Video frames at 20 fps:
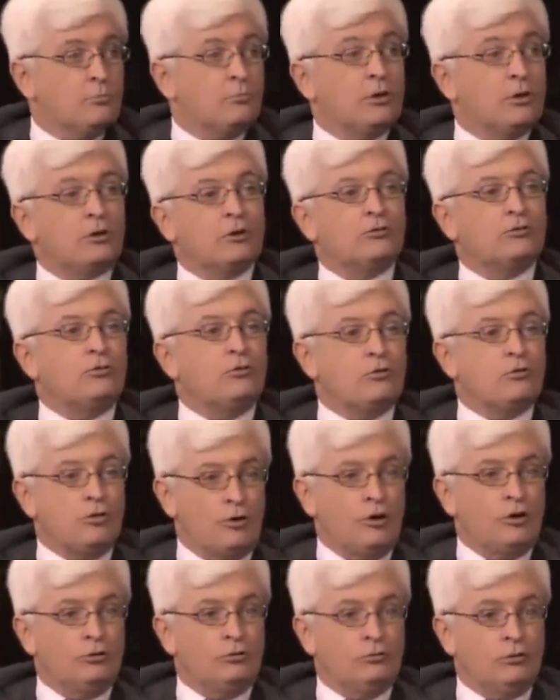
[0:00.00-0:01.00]
because you
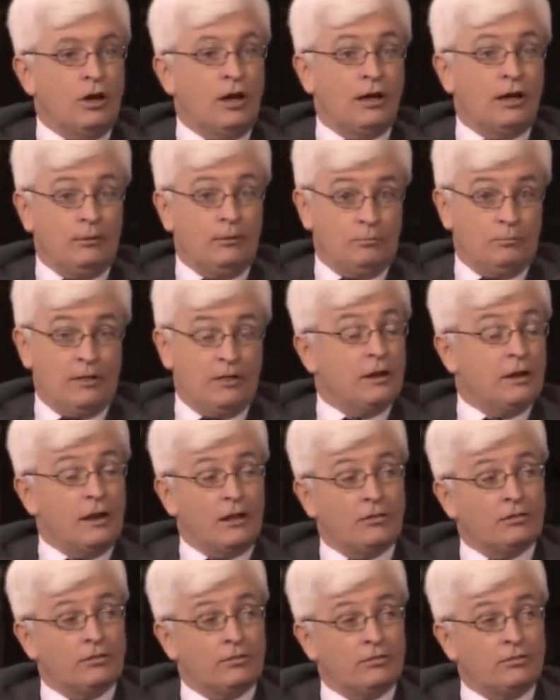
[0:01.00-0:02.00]
thought, by then,
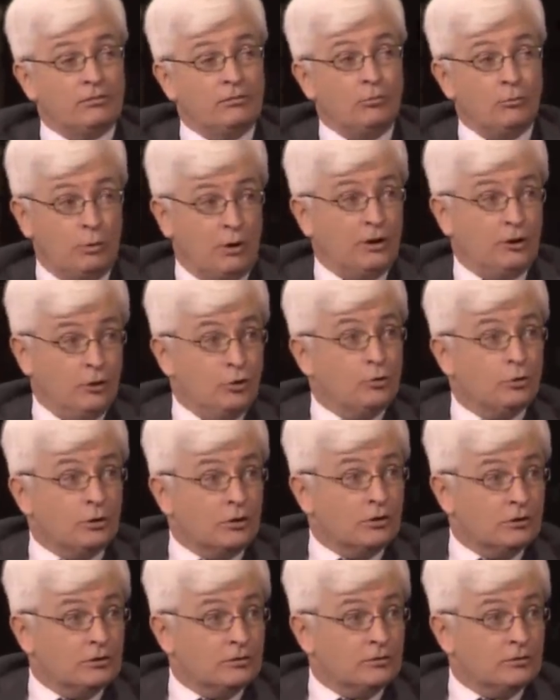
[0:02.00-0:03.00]
you probably knew her.